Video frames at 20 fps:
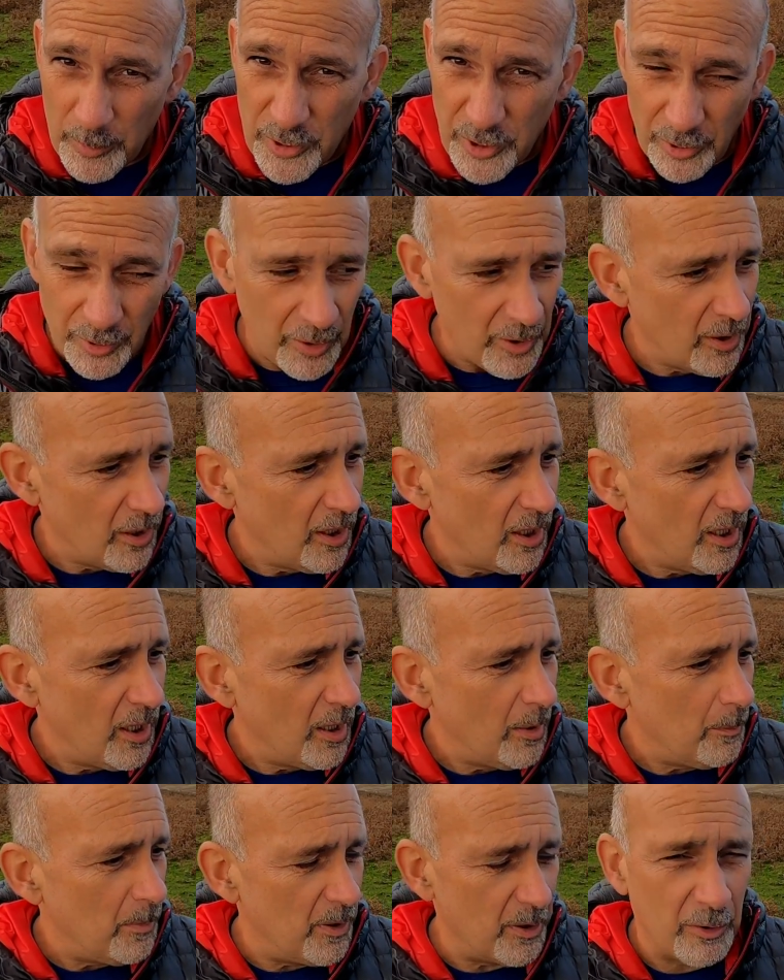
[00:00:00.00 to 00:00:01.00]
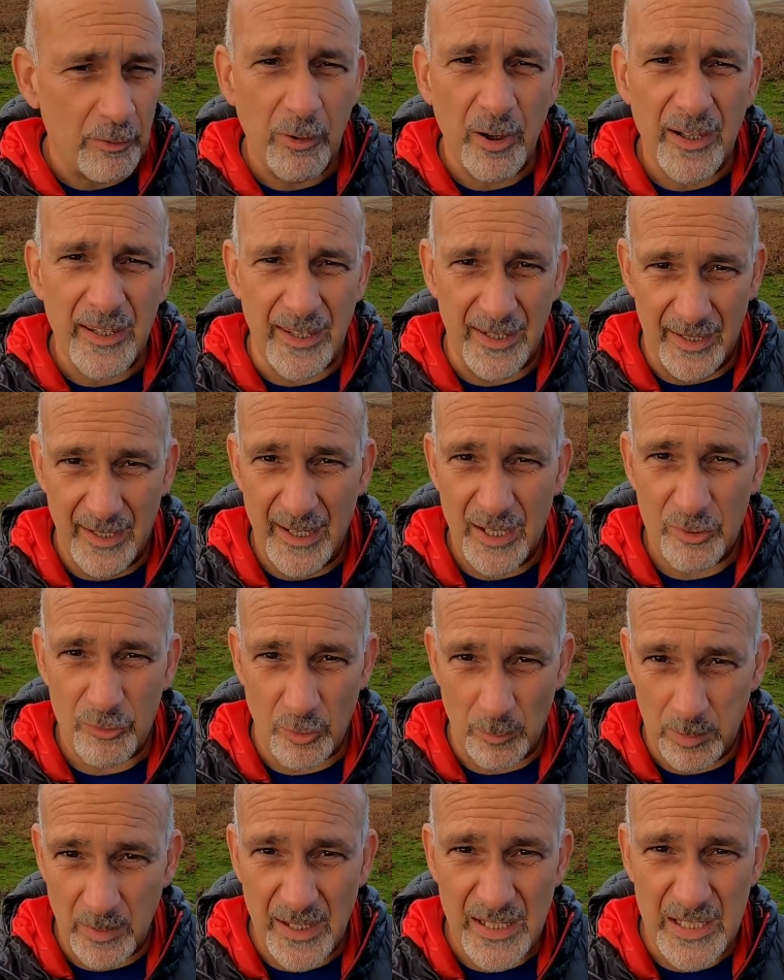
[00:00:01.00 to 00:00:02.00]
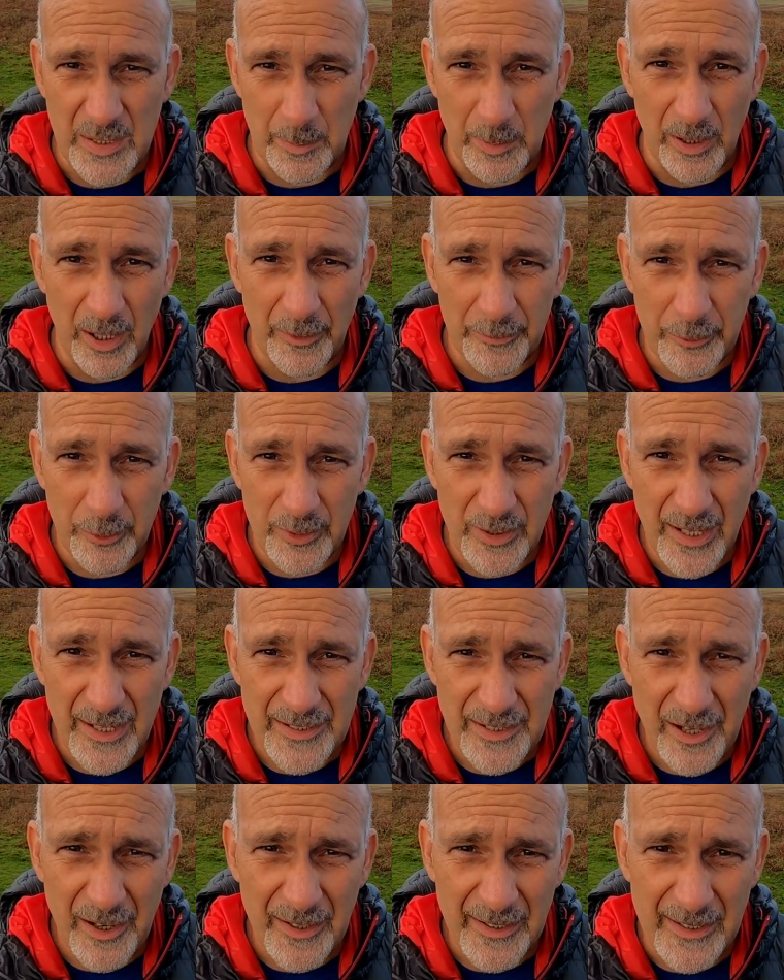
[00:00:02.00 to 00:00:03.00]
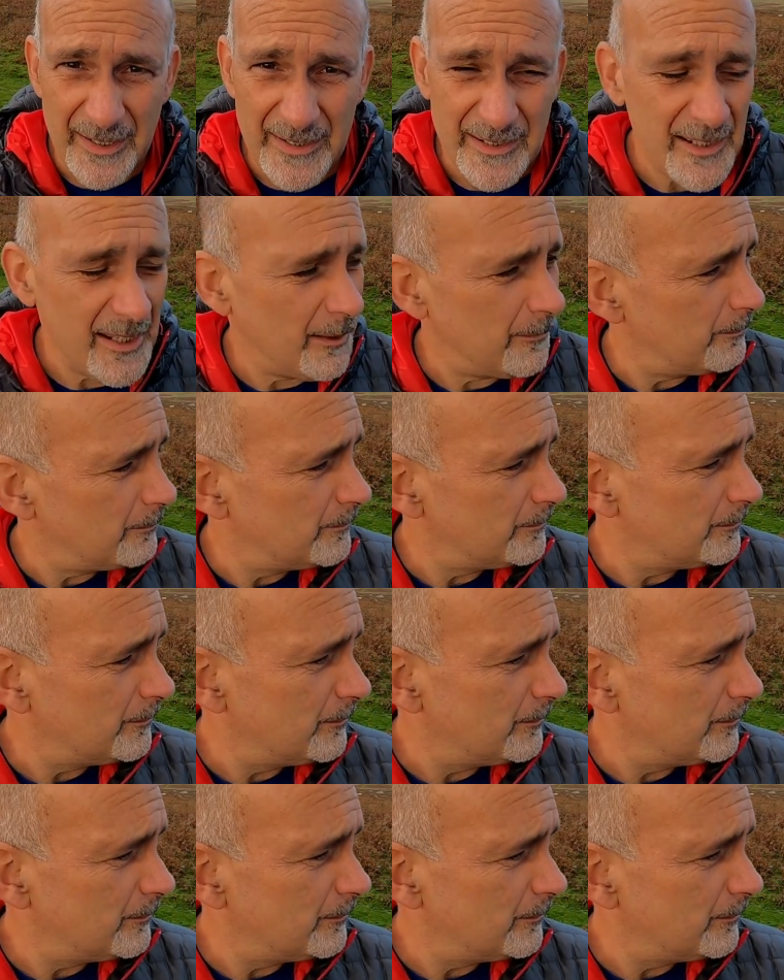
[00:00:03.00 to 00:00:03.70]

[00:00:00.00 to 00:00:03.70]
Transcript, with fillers: option, but crikey, it's replaceable after a day's hike, isn't it?